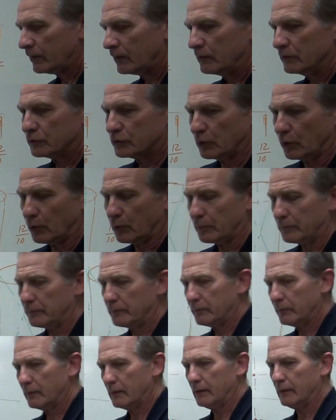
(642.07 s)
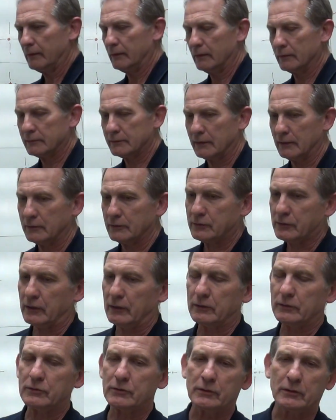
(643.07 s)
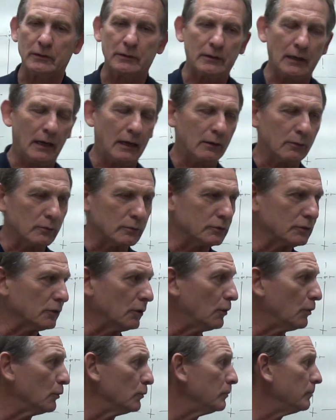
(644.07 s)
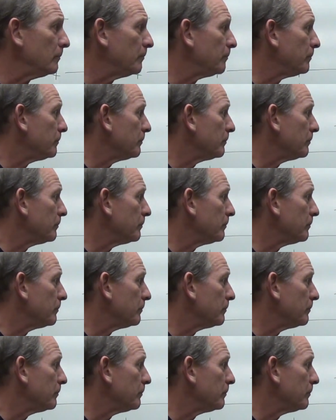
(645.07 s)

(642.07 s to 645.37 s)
So in this instance, the tolerance zone